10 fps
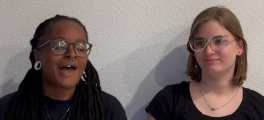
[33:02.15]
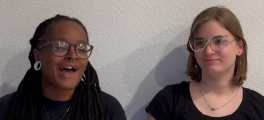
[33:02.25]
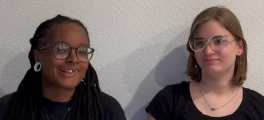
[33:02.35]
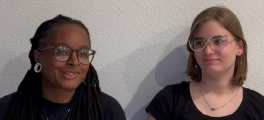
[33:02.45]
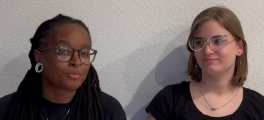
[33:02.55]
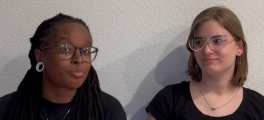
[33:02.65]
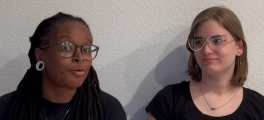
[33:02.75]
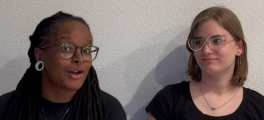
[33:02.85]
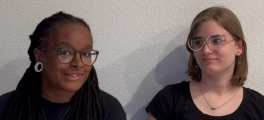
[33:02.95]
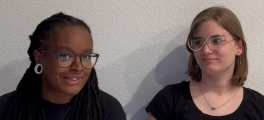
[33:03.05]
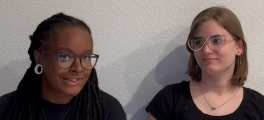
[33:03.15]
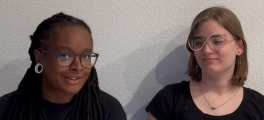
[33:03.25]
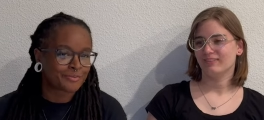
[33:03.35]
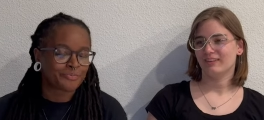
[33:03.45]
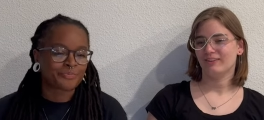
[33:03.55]
Speaker 1: past and present.
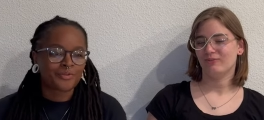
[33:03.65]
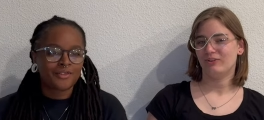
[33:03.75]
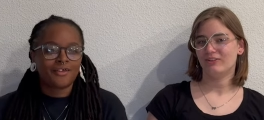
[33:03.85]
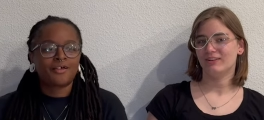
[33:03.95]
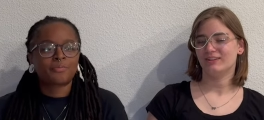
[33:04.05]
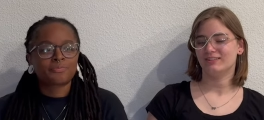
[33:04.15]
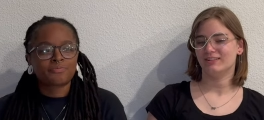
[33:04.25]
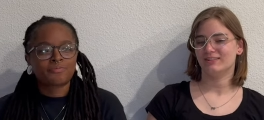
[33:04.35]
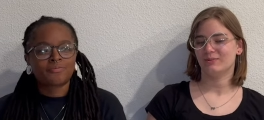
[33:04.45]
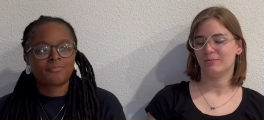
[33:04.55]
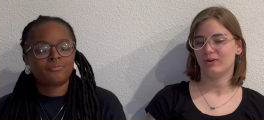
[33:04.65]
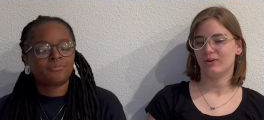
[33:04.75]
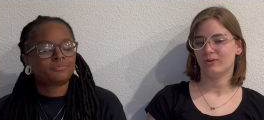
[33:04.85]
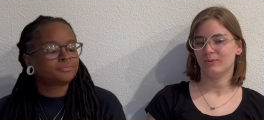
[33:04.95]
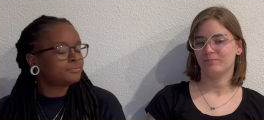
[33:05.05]
Speaker 2: Felix did some
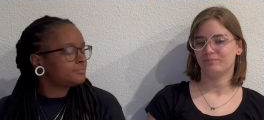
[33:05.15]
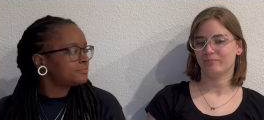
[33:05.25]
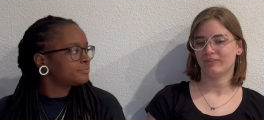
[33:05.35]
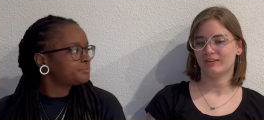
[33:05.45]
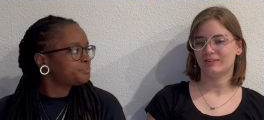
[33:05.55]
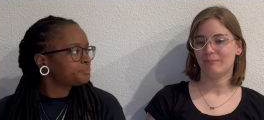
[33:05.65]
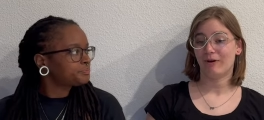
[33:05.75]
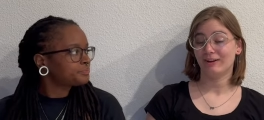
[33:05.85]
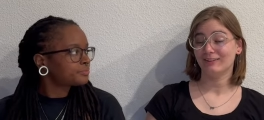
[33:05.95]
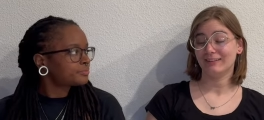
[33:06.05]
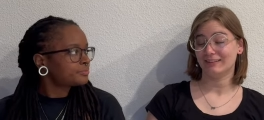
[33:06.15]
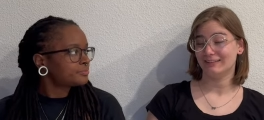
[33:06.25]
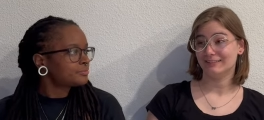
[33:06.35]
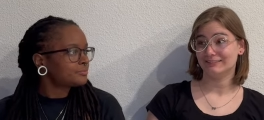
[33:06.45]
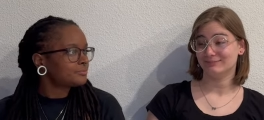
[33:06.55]
um some modeling, you
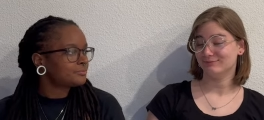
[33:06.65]
know,